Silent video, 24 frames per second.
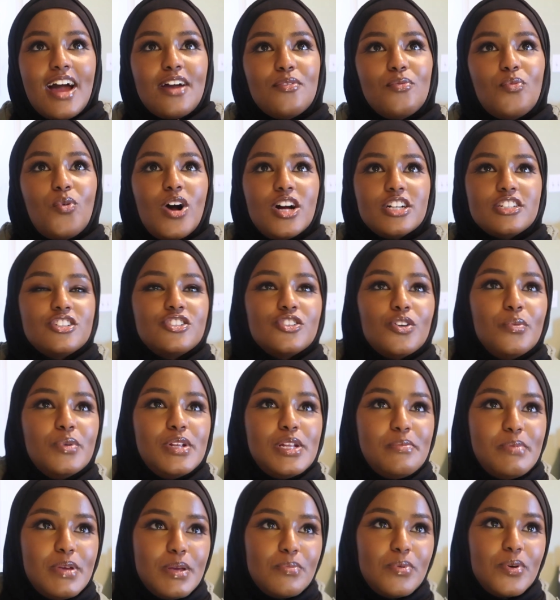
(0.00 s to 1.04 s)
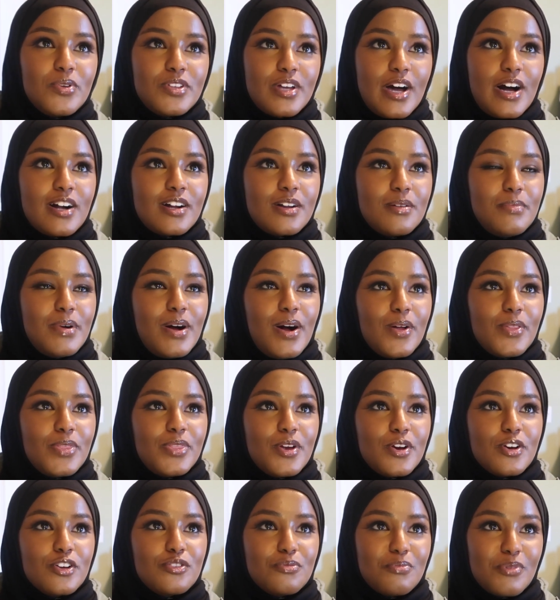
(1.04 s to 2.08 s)
watched so many people talk about
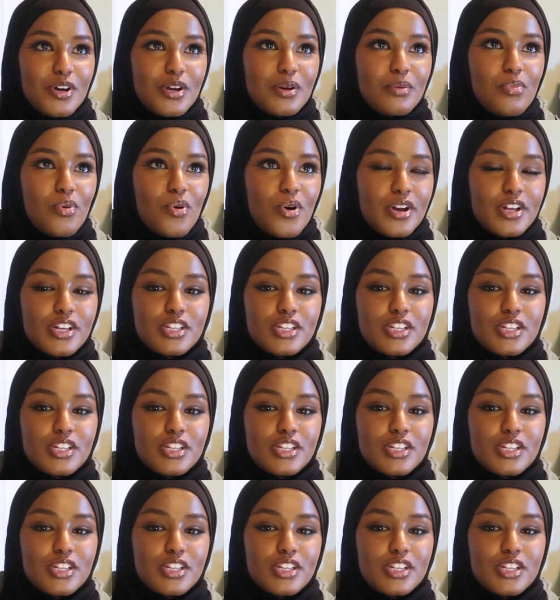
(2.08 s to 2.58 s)
their Springboard